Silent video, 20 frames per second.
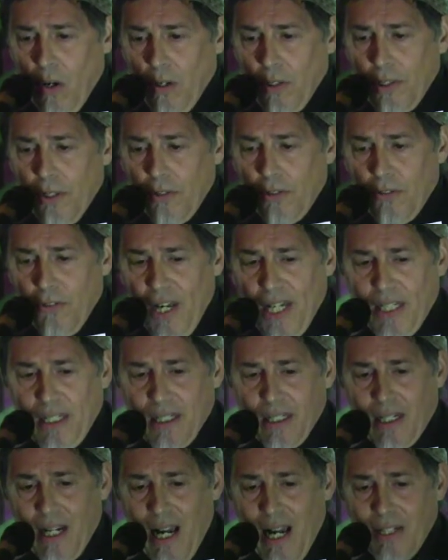All those
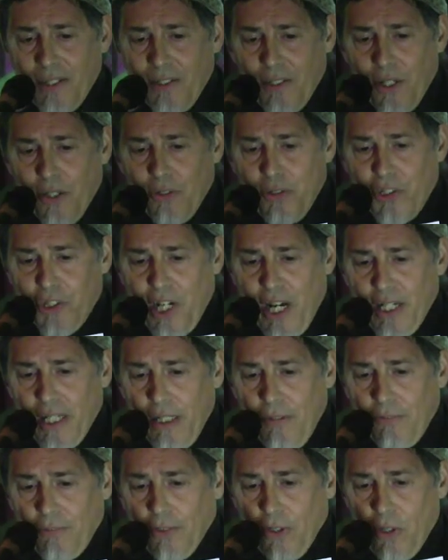vacant condos,
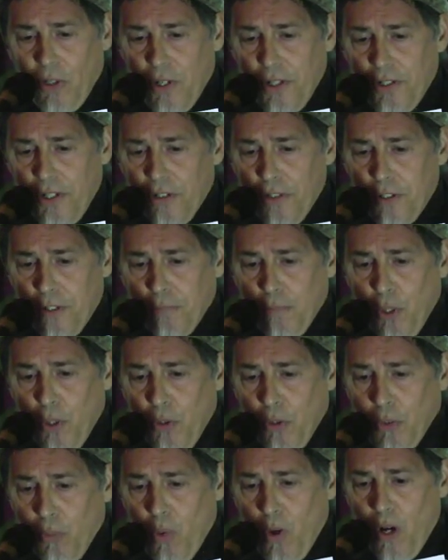shiny floors and
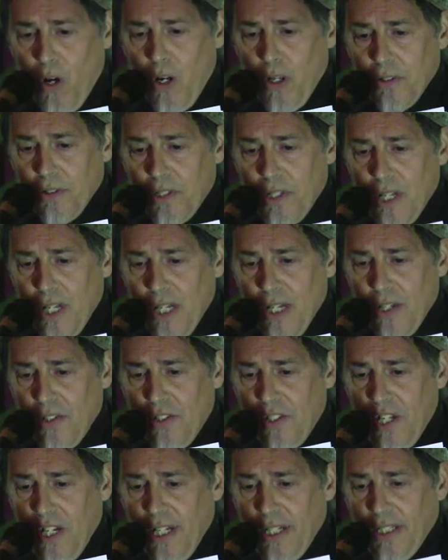smooth walls
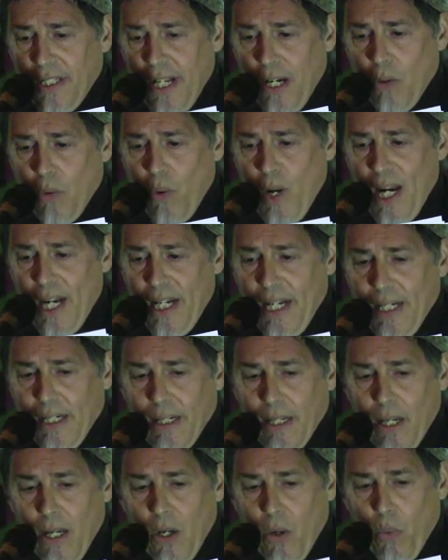sitting there
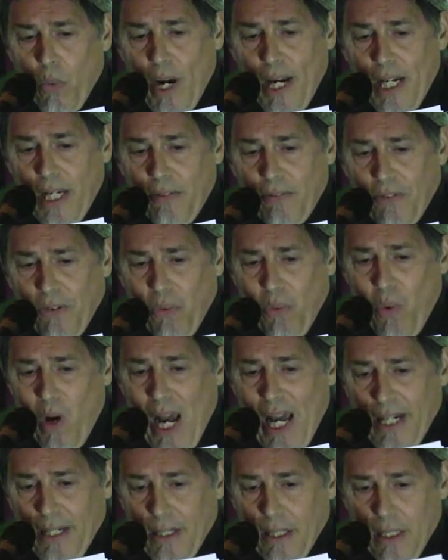waiting. Waiting for
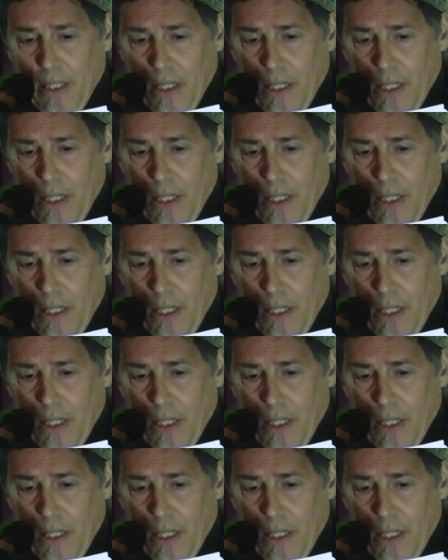what?